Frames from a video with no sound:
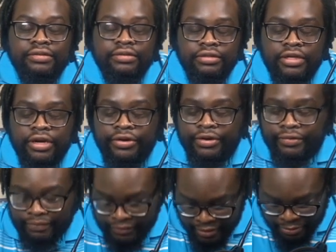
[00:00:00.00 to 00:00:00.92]
Sorry,
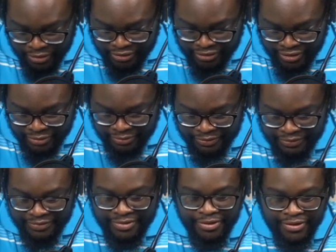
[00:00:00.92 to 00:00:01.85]
I messed up.
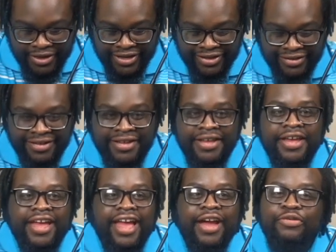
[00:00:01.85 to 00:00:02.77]
Okay.
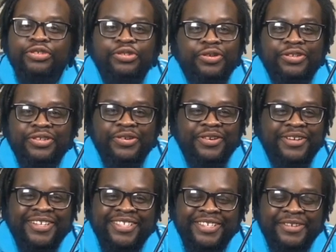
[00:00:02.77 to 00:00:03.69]
I was doing so
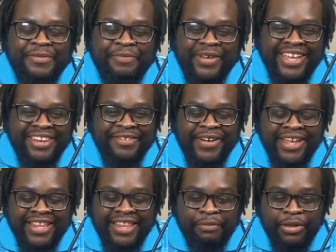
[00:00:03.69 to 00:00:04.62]
good too. But anyway,
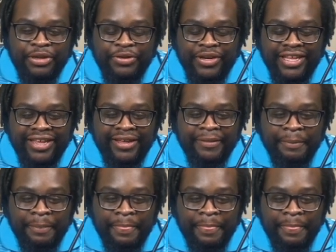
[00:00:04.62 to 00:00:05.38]
let me do it again.